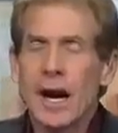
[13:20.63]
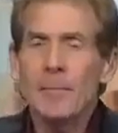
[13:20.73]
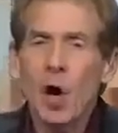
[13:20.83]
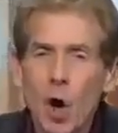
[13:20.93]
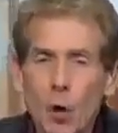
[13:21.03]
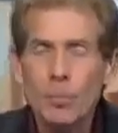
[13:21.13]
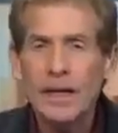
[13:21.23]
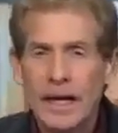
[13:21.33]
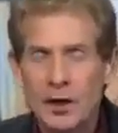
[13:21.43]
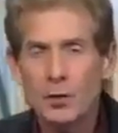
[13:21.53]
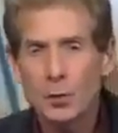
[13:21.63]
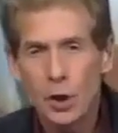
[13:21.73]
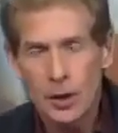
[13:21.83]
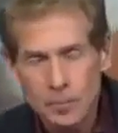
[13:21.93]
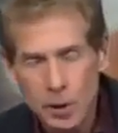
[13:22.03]
I'm hoping Andrew
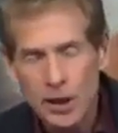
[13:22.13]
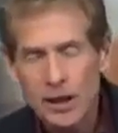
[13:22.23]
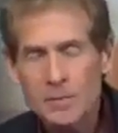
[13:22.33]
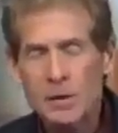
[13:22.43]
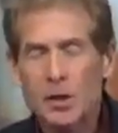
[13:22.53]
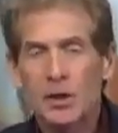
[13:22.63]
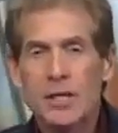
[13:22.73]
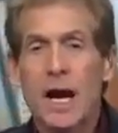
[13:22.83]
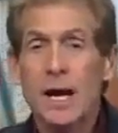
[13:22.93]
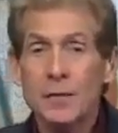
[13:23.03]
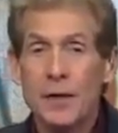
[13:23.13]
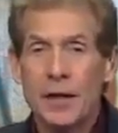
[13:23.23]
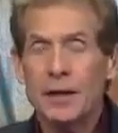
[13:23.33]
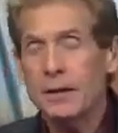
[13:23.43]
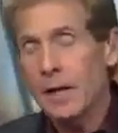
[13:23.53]
Luck plays, because I
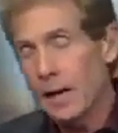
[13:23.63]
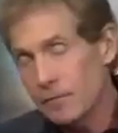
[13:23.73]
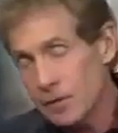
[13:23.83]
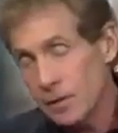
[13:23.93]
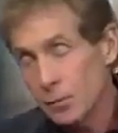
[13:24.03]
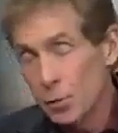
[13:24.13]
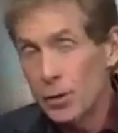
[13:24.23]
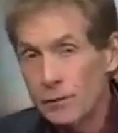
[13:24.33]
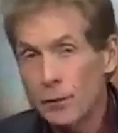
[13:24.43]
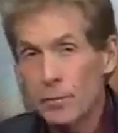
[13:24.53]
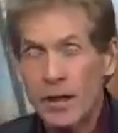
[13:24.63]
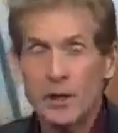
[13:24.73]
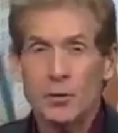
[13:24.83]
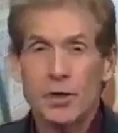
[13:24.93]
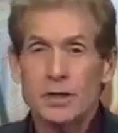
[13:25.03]
think, obviously rooting for the
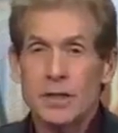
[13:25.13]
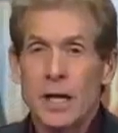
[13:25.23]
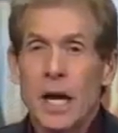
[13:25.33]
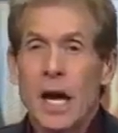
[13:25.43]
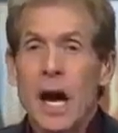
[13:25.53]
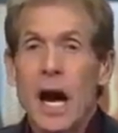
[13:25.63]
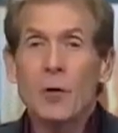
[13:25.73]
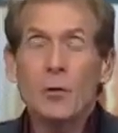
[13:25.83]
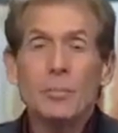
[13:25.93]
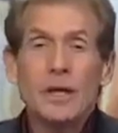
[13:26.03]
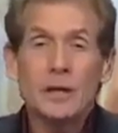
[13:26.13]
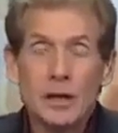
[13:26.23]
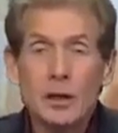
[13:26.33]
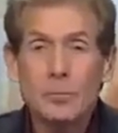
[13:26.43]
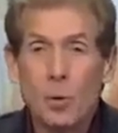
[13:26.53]
Patriots, I would be a
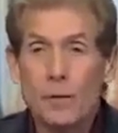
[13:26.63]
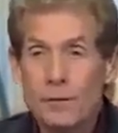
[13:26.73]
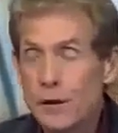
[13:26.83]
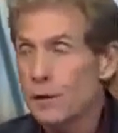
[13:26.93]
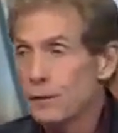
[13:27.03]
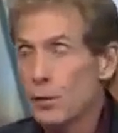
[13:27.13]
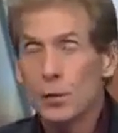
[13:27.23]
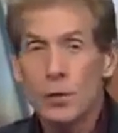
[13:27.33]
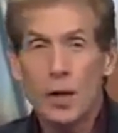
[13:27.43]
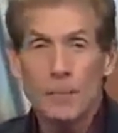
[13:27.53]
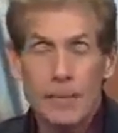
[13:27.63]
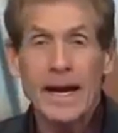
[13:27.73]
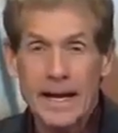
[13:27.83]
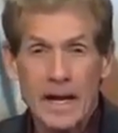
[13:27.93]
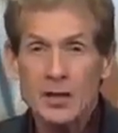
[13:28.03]
little more fearful of
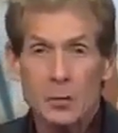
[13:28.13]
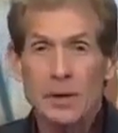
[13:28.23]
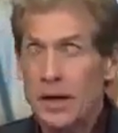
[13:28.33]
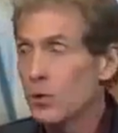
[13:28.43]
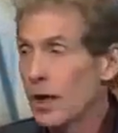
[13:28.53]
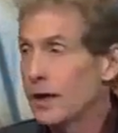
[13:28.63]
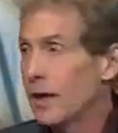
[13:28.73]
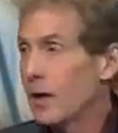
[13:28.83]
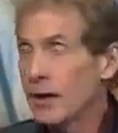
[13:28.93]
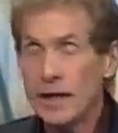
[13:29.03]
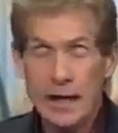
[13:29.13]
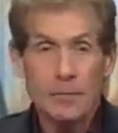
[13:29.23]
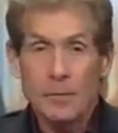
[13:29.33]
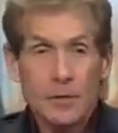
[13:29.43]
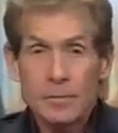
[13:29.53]
Matt Hasselbeck right now in a
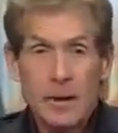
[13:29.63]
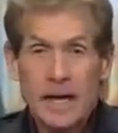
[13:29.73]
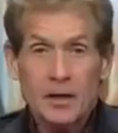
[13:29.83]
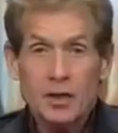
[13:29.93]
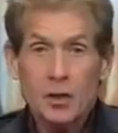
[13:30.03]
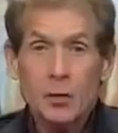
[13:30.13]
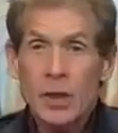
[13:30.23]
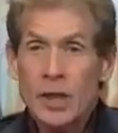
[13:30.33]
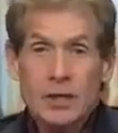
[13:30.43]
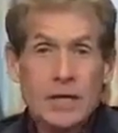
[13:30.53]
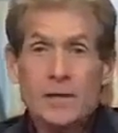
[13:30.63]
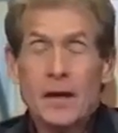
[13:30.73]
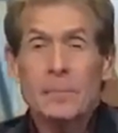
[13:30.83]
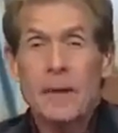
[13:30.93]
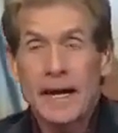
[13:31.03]
game of this magnitude, because I
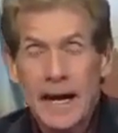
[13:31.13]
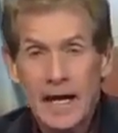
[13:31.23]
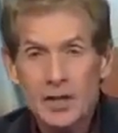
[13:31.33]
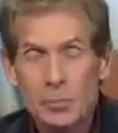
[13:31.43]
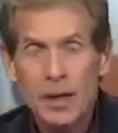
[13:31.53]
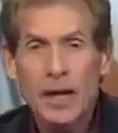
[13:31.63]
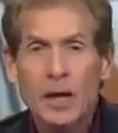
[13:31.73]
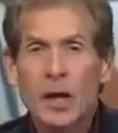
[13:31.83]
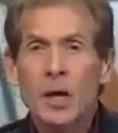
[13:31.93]
think Matt Hasselbeck